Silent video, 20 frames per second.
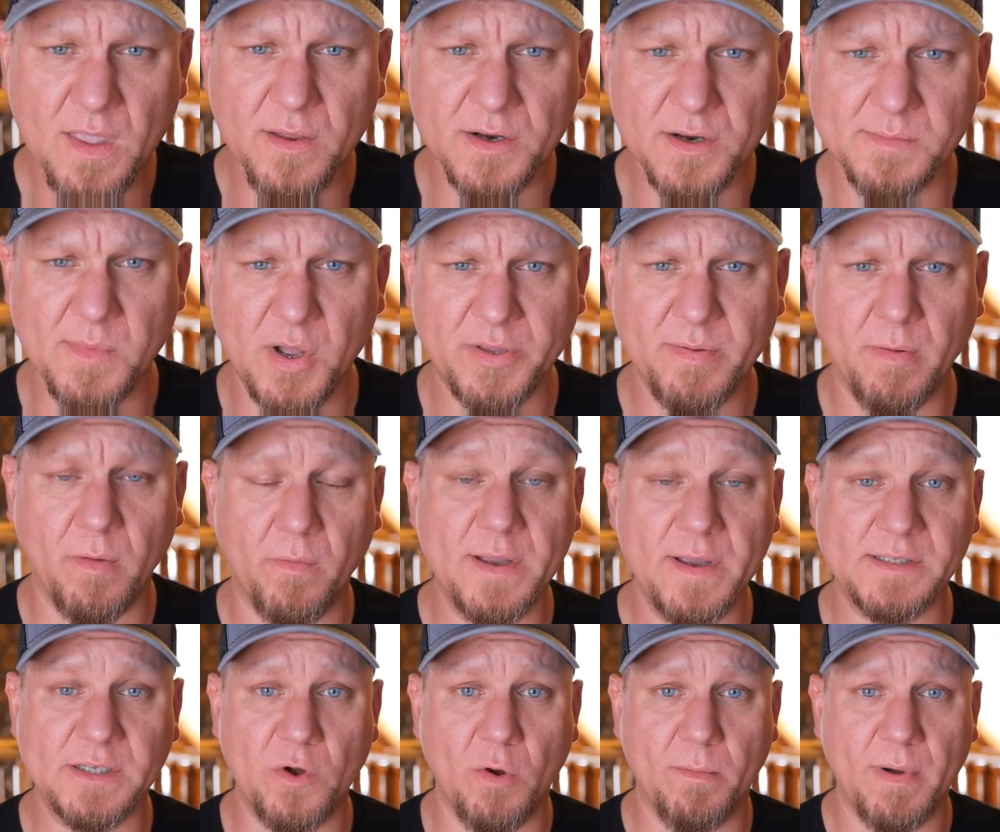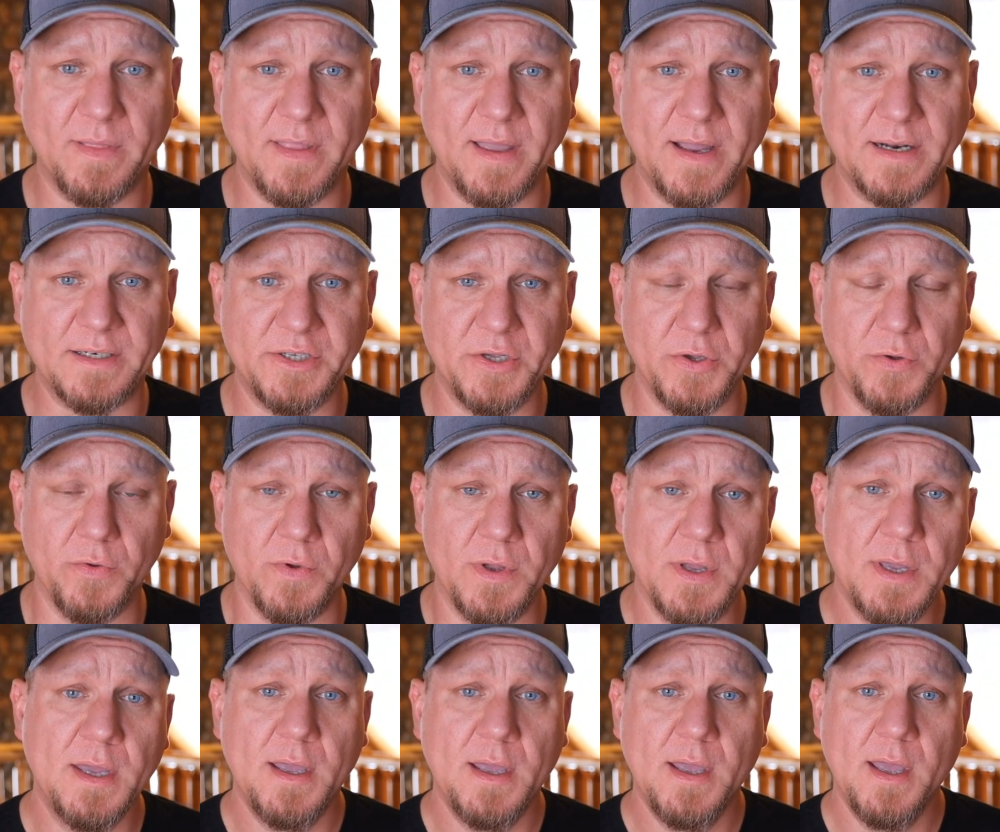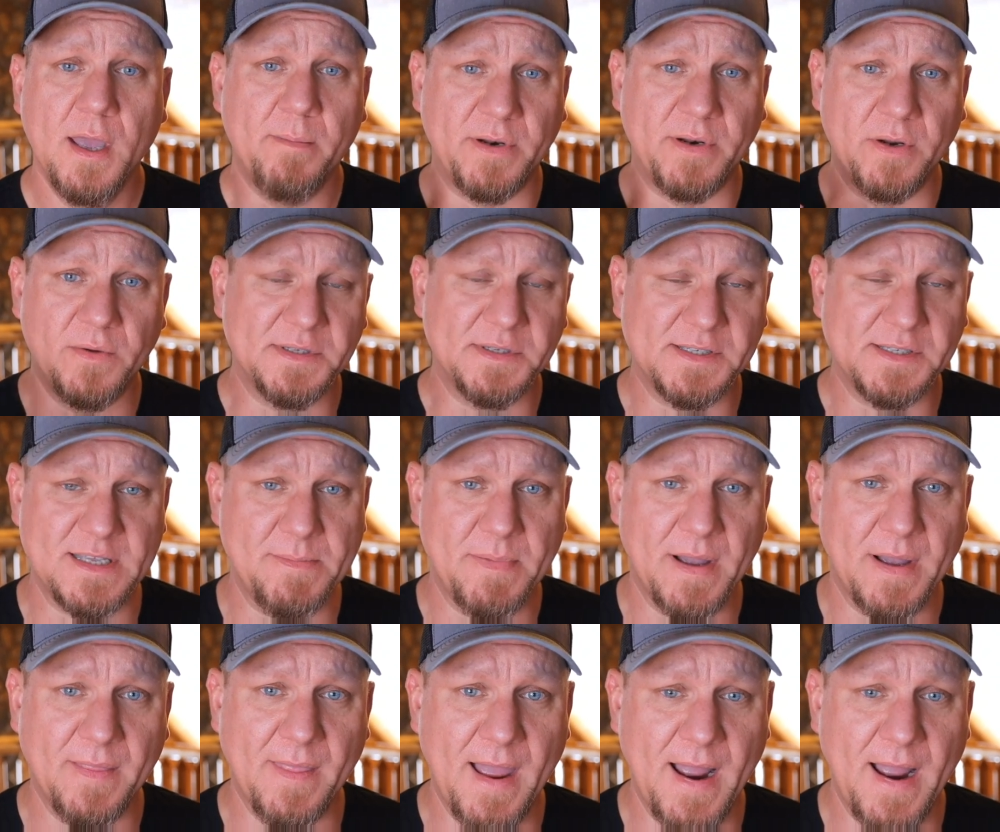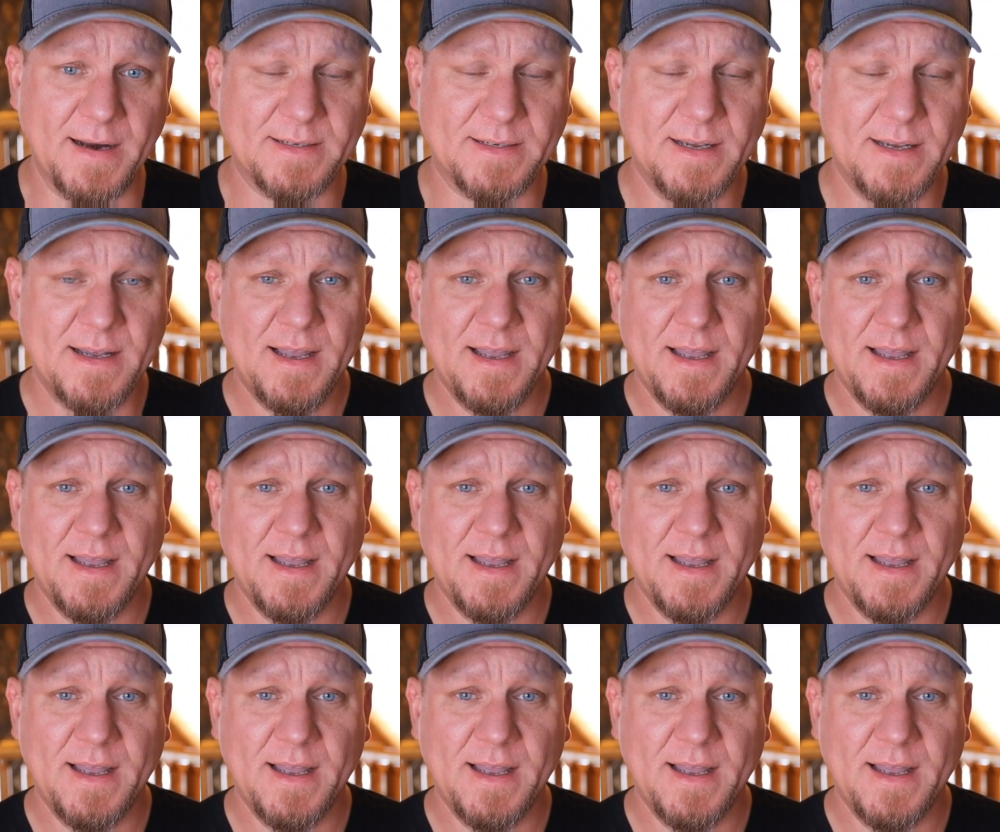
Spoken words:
There's multiple ways to go about that too, but don't sleep on that.